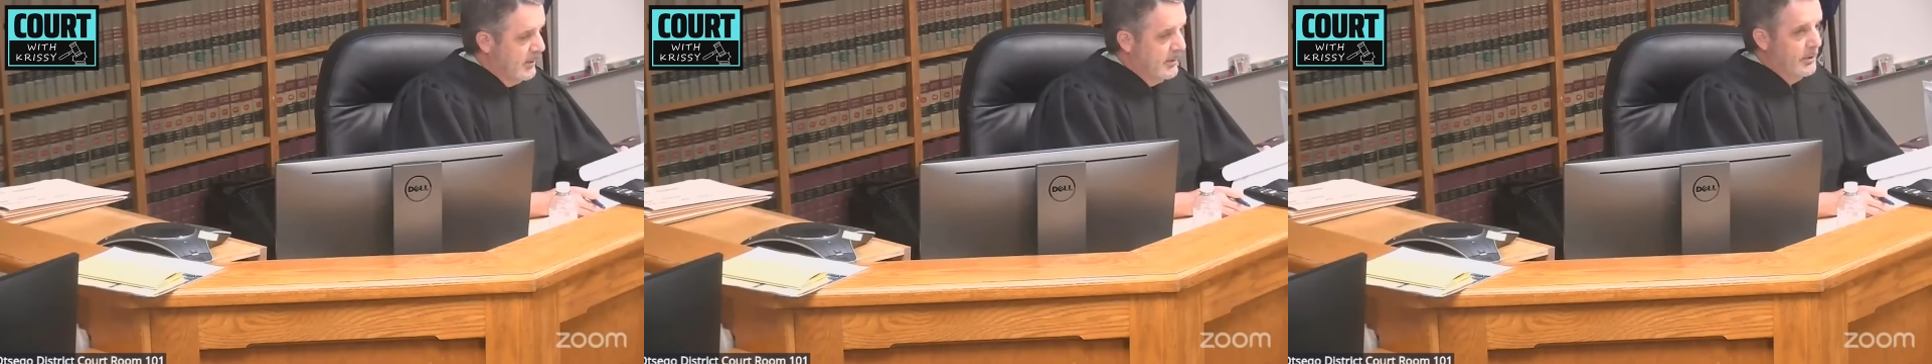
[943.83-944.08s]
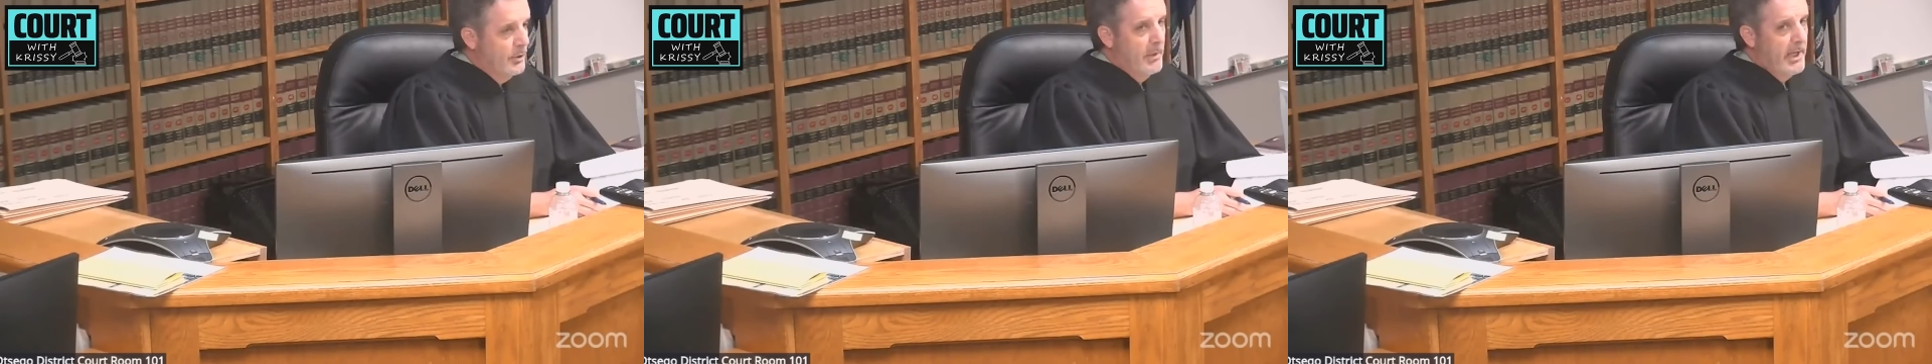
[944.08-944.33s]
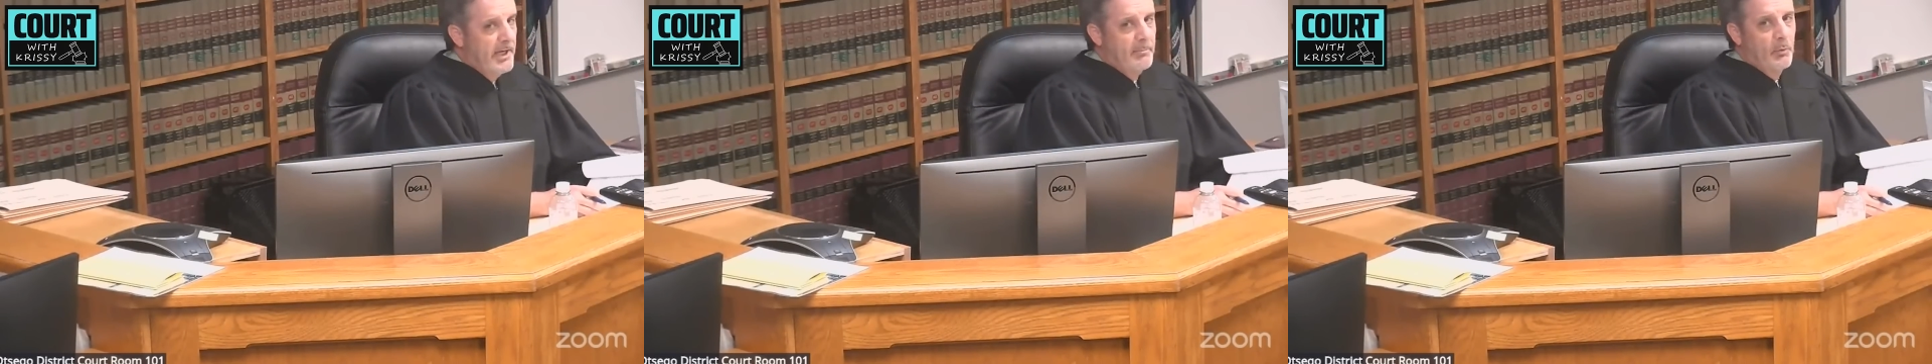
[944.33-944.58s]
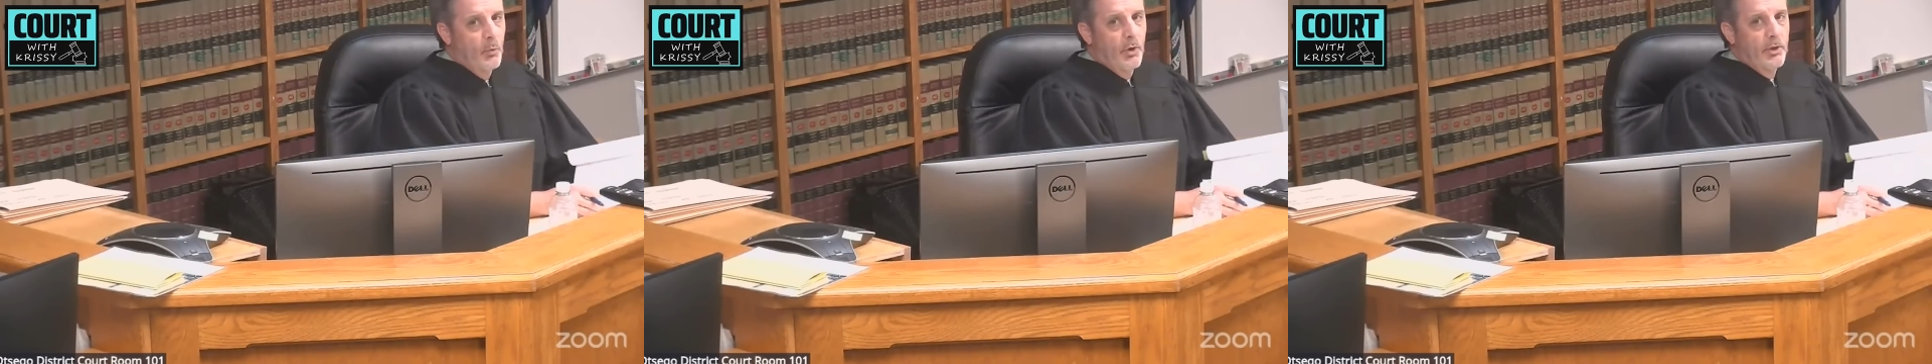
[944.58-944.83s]
You might have
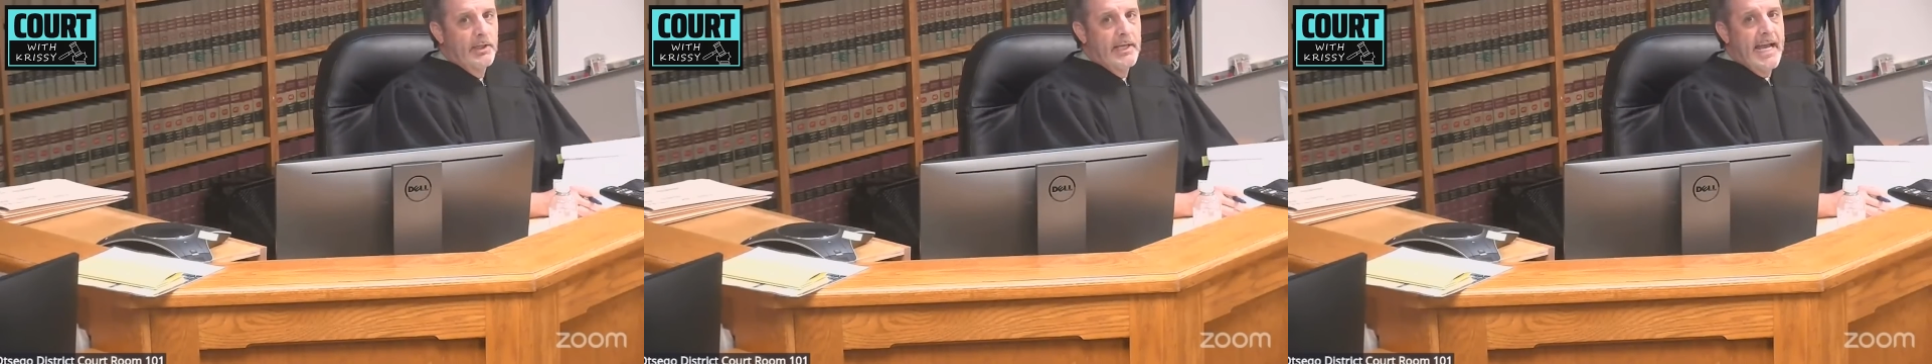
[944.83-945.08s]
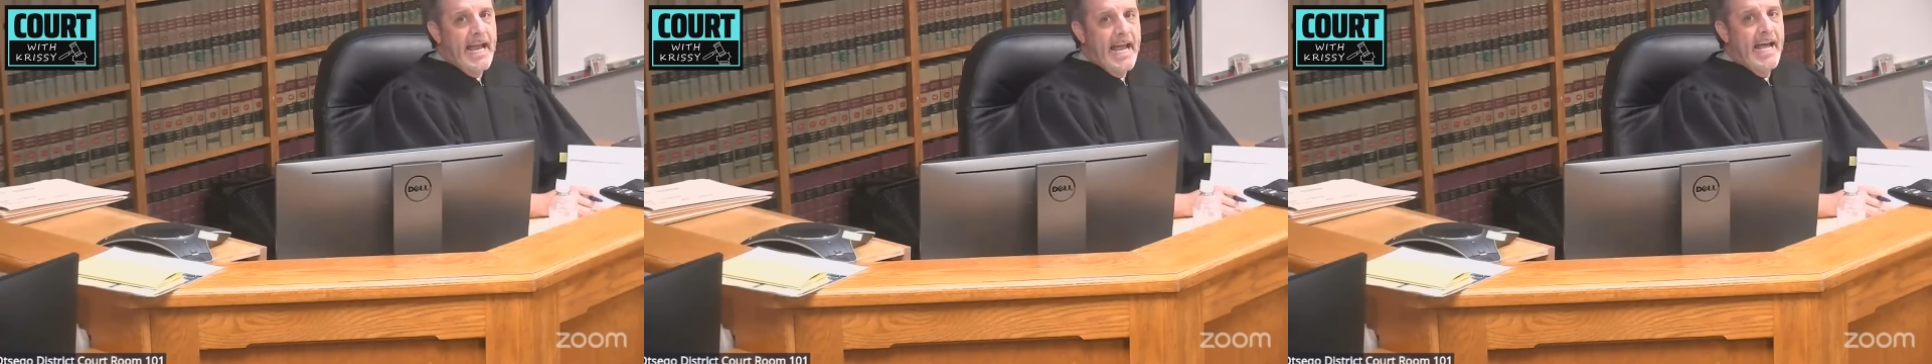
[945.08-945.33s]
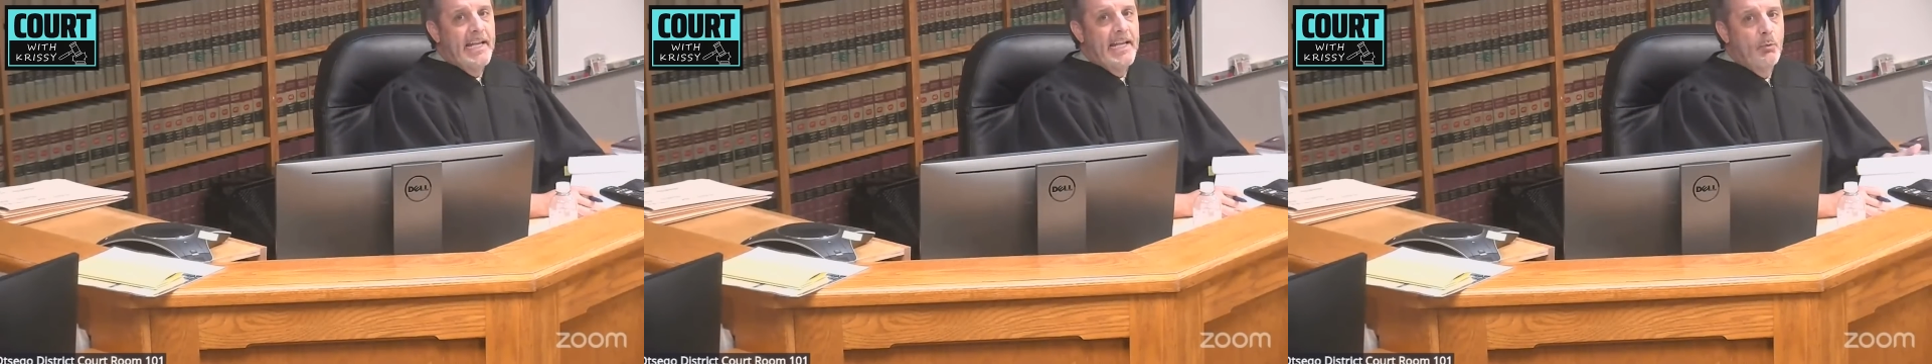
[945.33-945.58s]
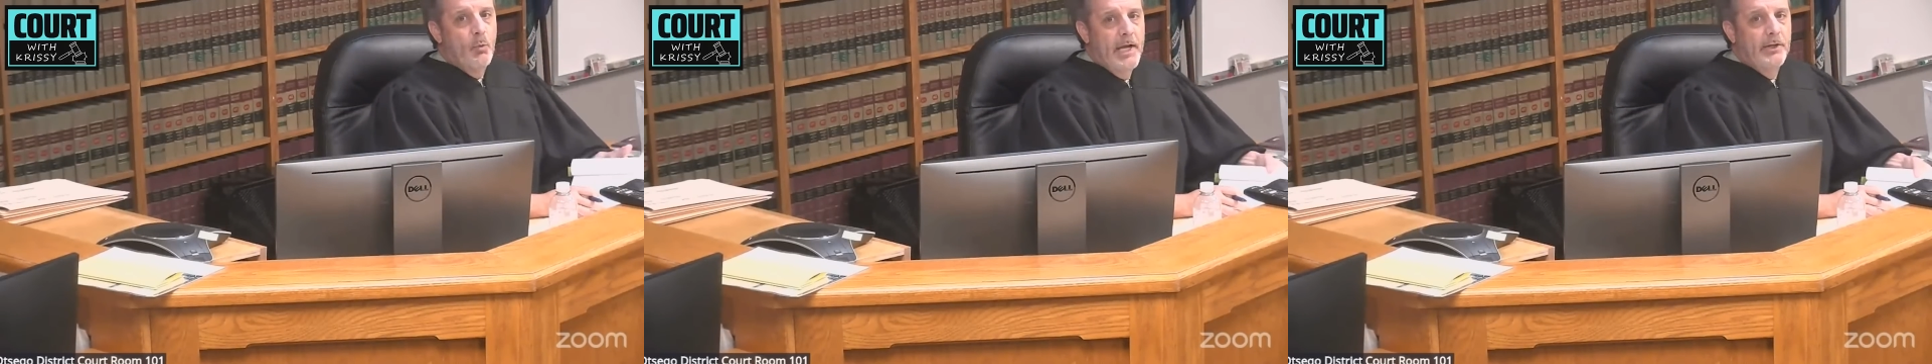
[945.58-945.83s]
been working at a
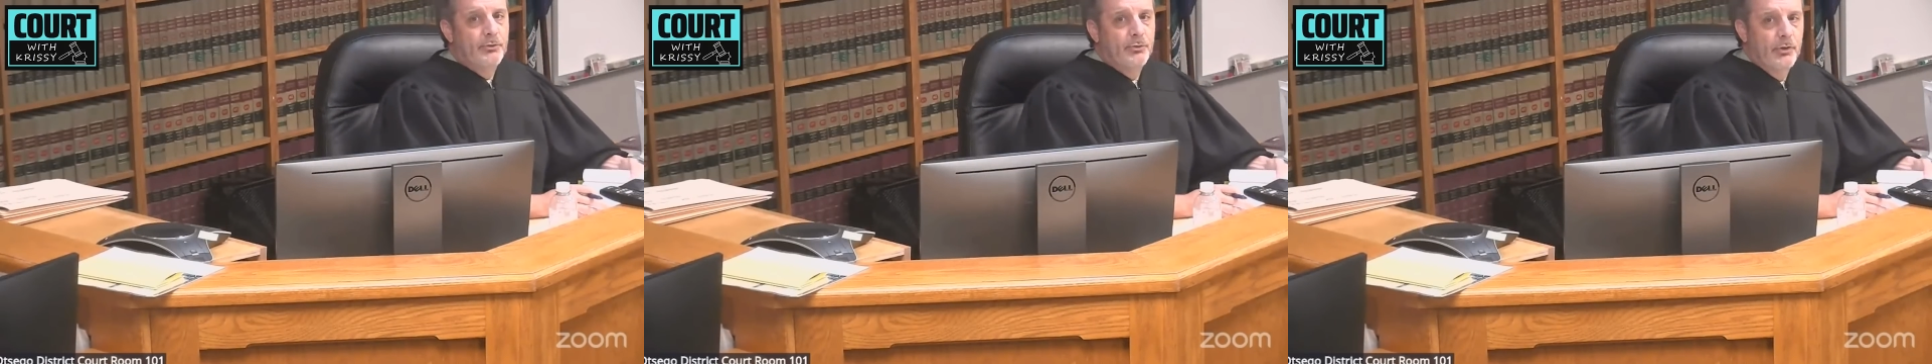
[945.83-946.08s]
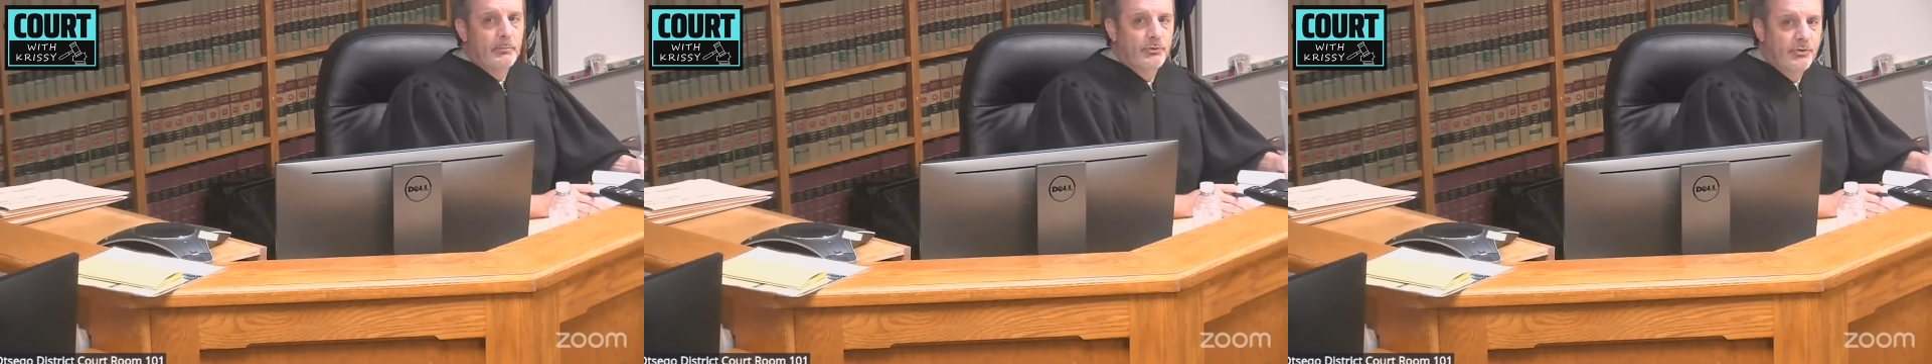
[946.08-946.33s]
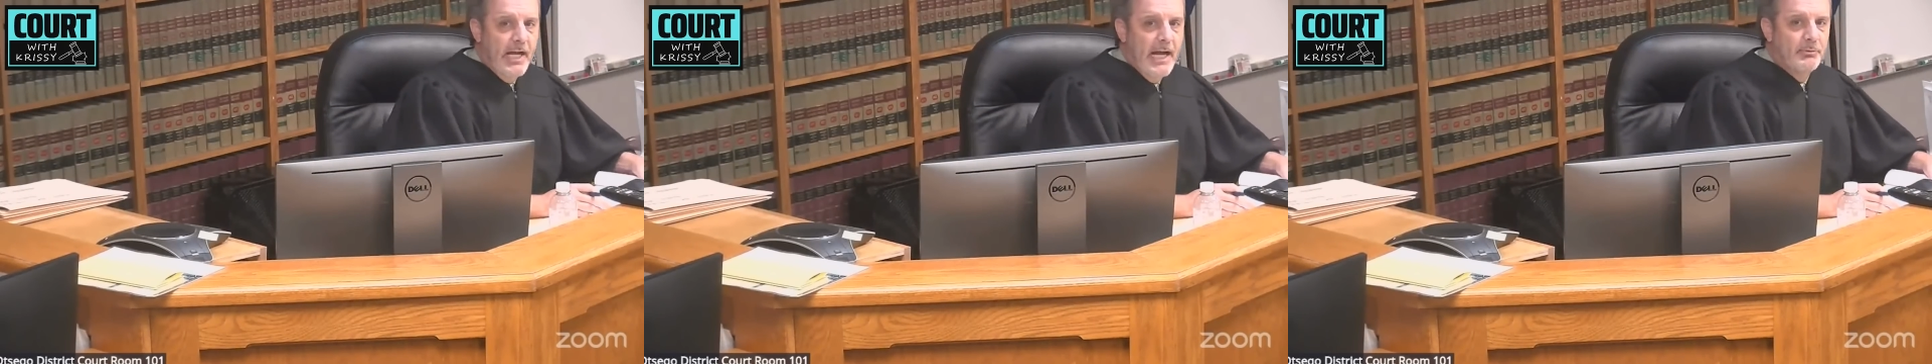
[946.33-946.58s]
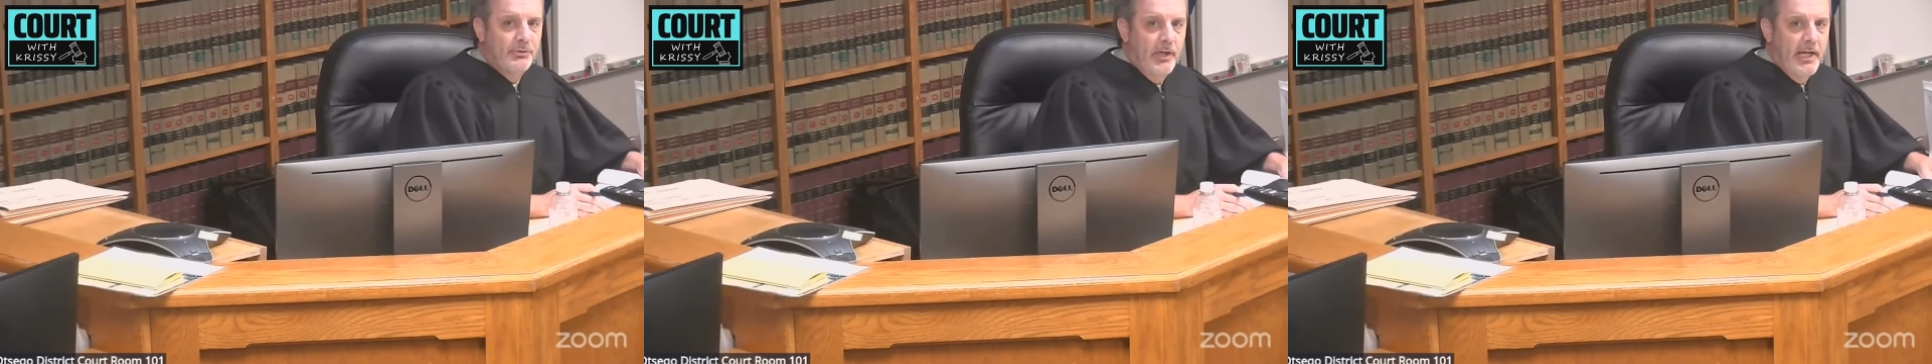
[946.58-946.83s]
Wade Trim job
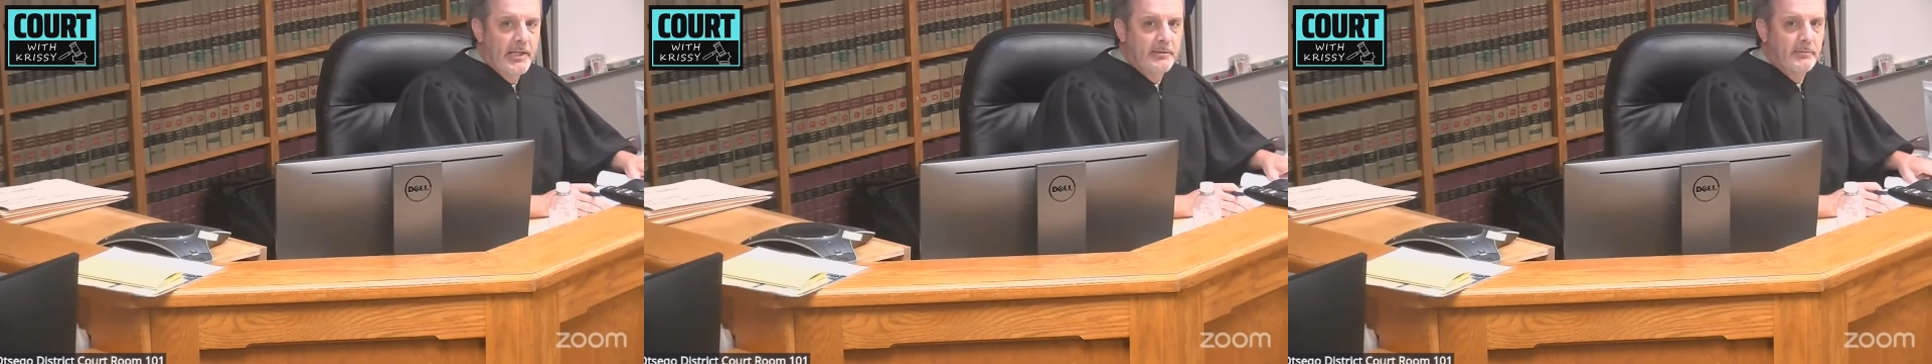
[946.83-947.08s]
site,